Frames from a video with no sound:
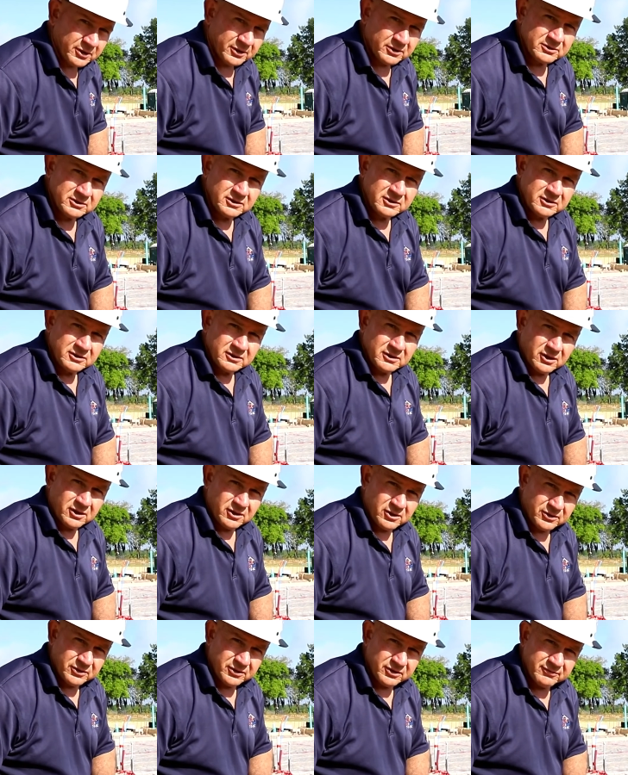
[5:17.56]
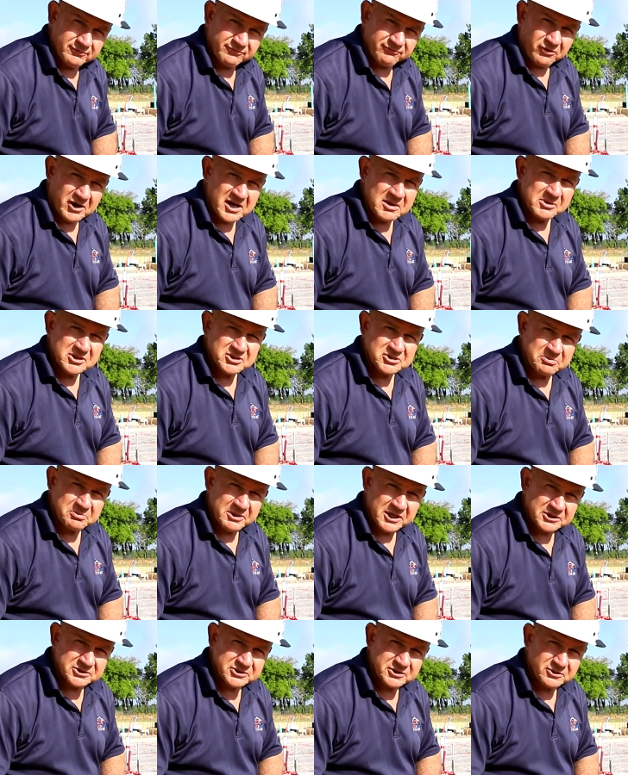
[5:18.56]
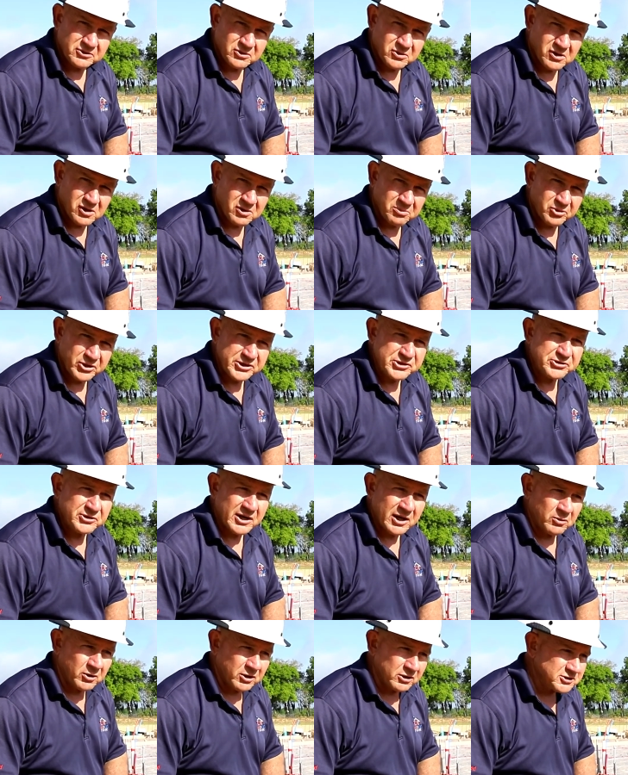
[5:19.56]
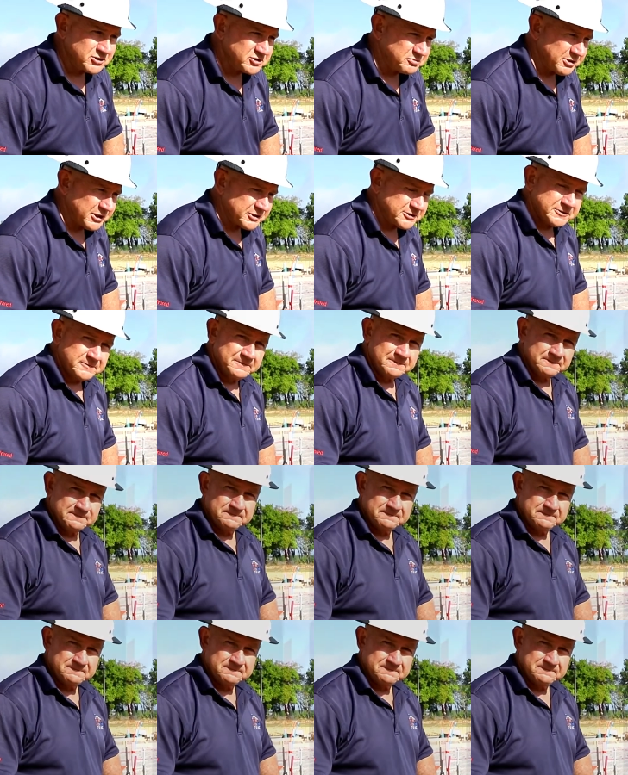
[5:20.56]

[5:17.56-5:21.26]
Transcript: our, our uh, frame inspection or our pre-drywall inspection.